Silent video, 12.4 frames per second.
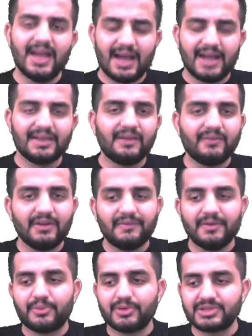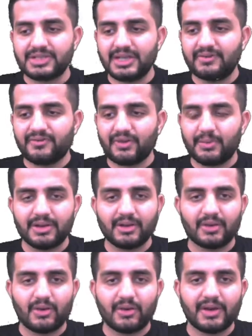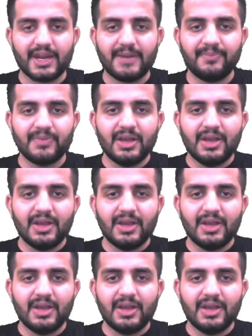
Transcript: and then we'll proceed from here on, right?